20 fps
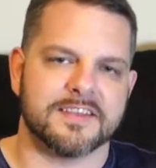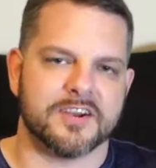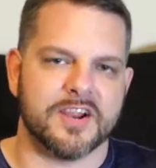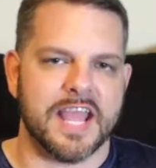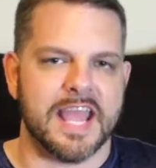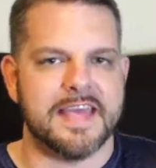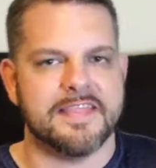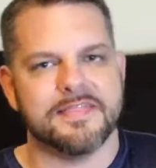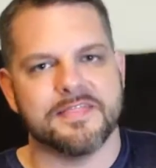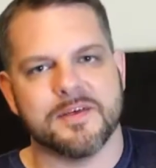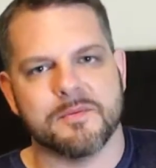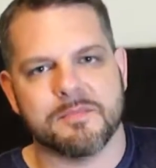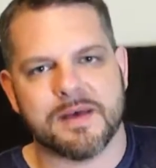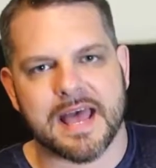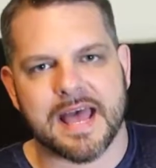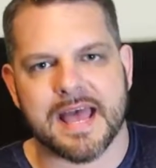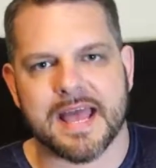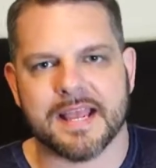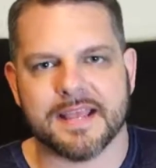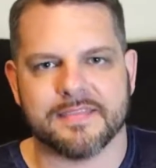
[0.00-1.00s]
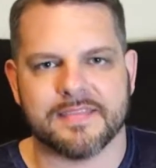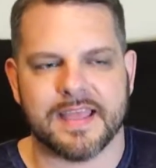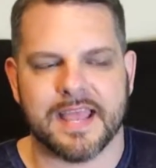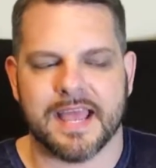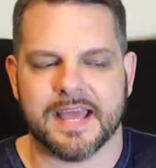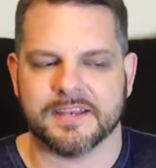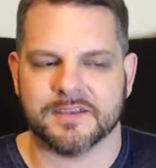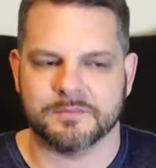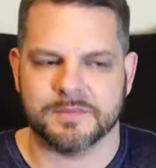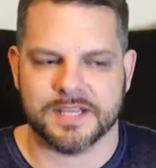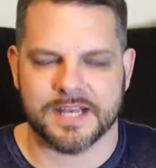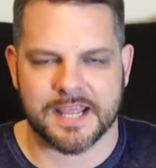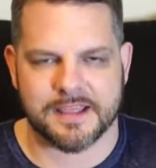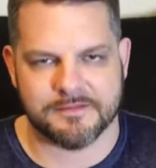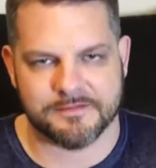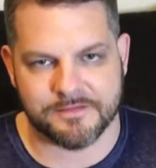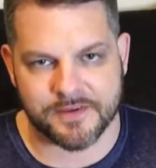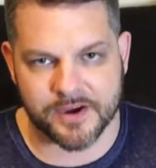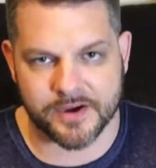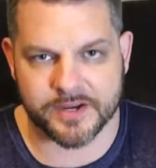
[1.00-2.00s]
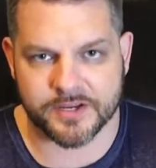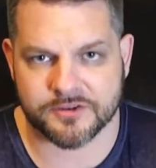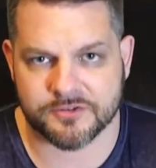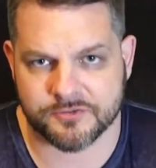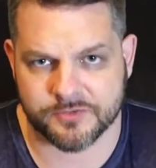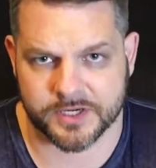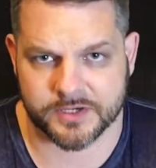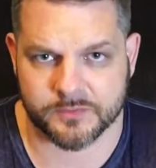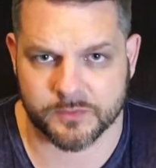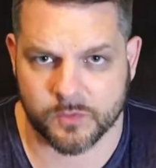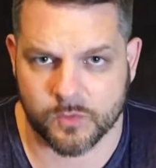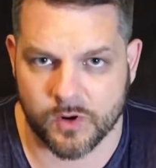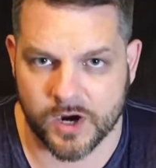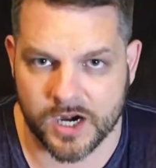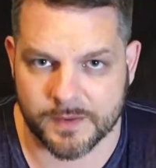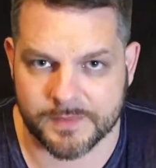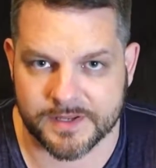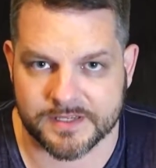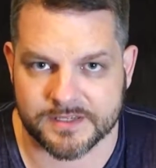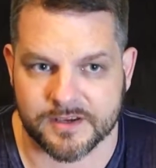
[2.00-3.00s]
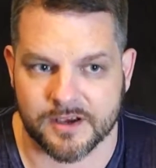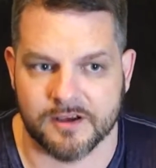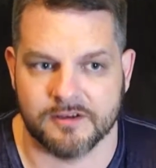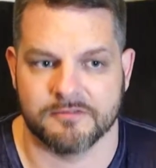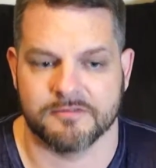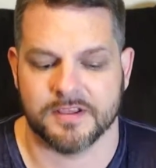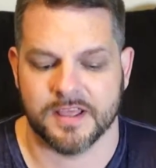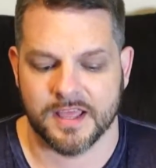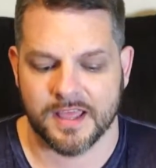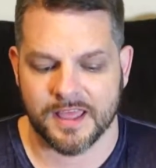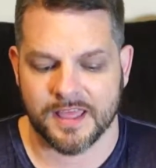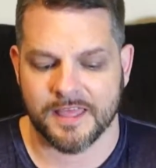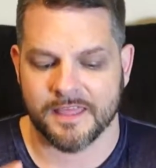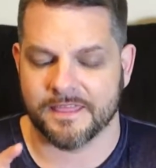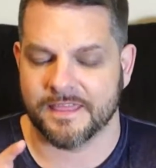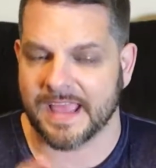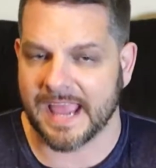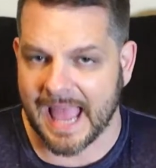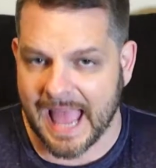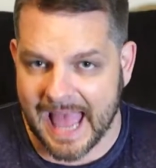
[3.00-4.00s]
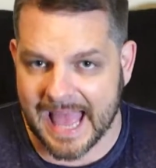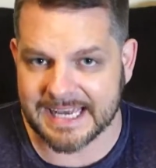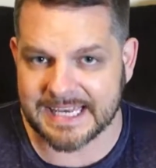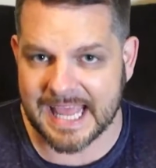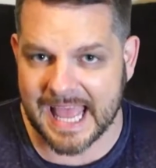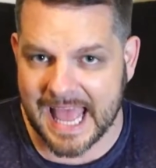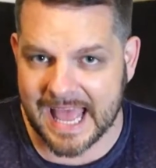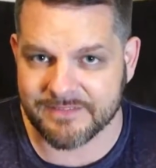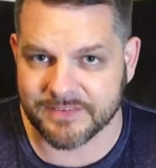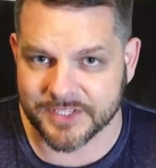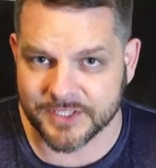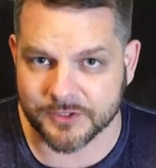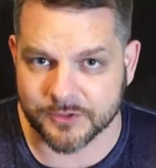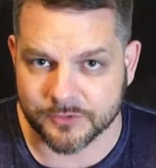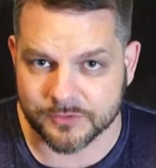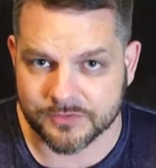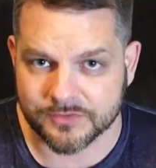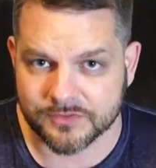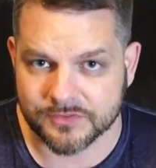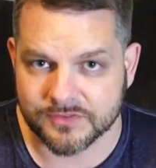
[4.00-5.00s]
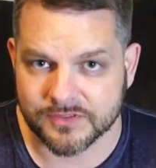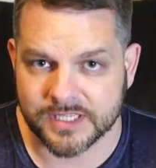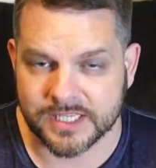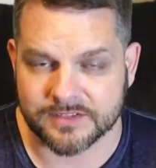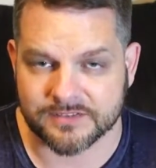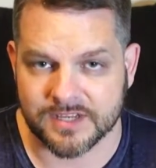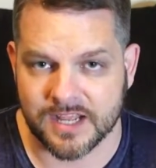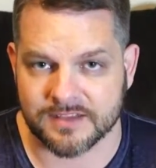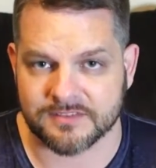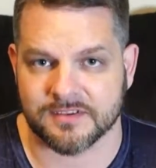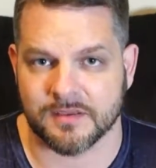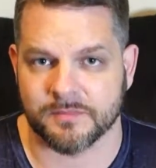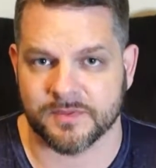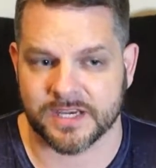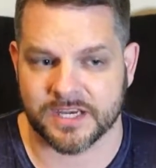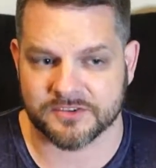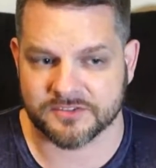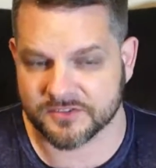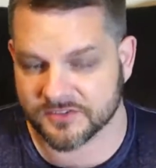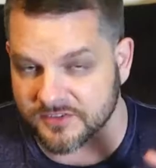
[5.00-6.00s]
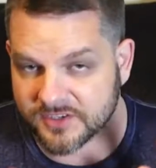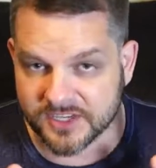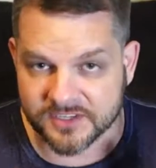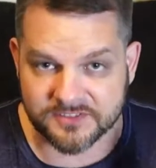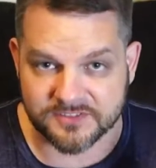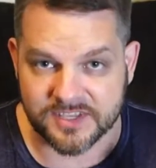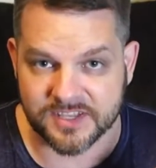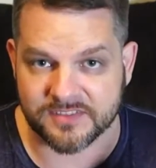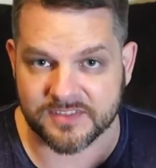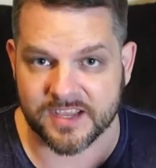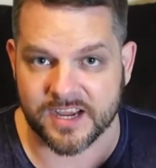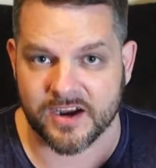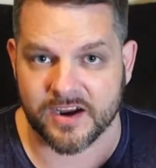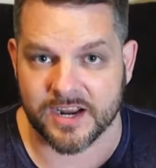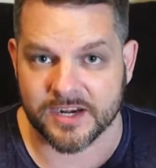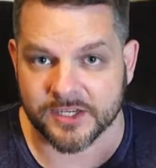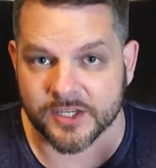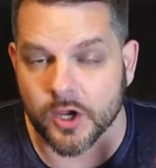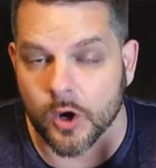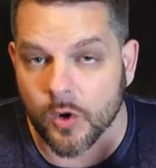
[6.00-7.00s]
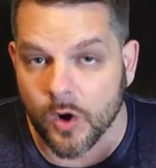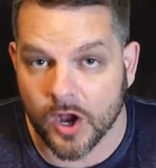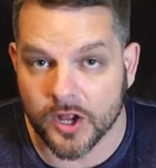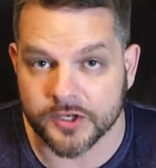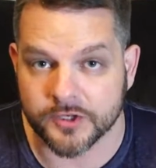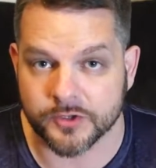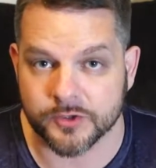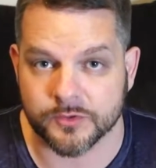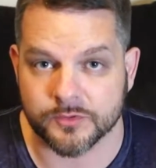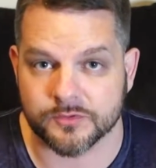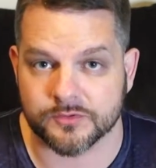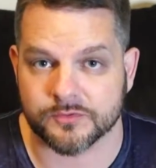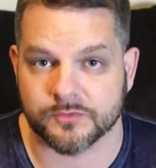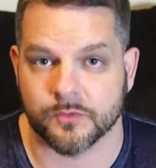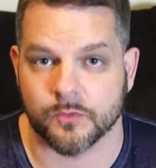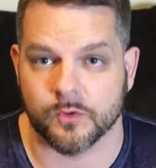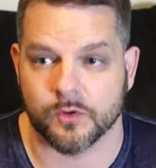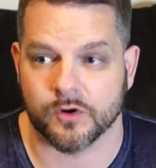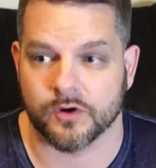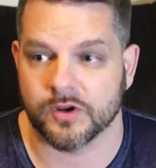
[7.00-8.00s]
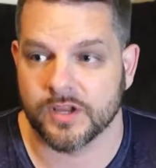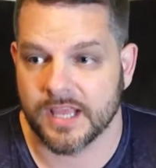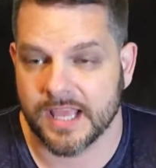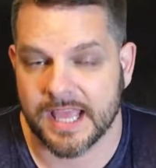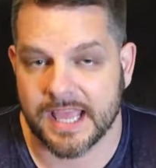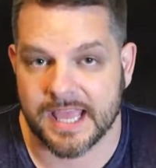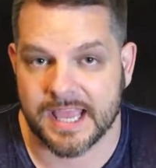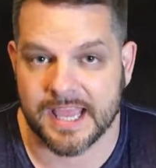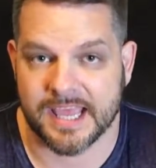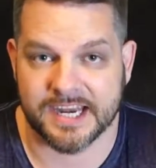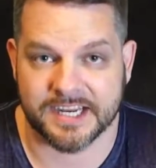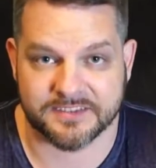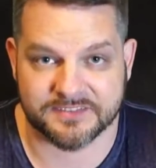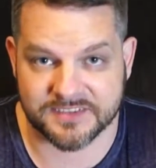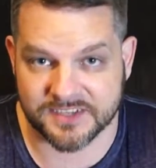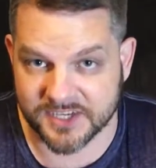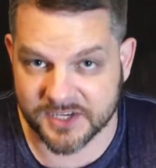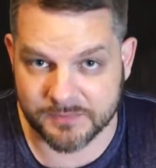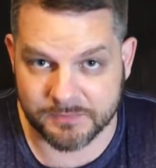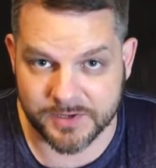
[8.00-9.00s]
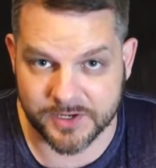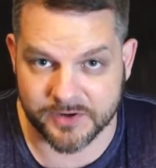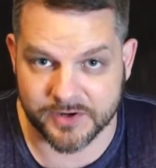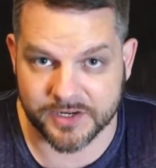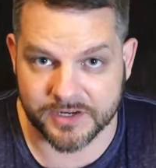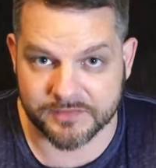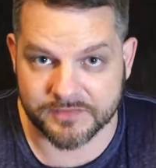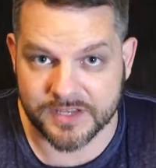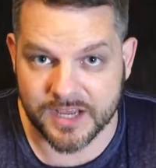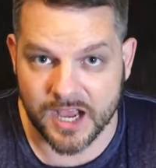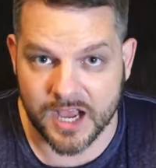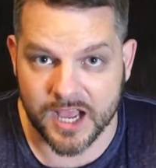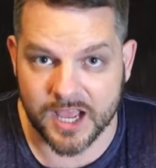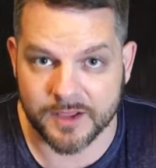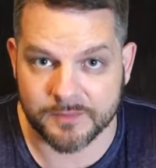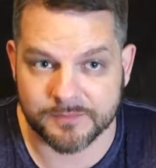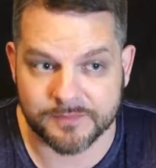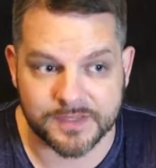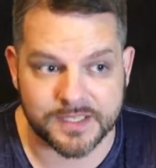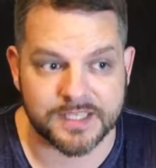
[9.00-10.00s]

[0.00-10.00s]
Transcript: are in the bag, they had to meet a very strict requirement of they had to have a use. It's not something that's just going to sit there and go unused for an extended period of time.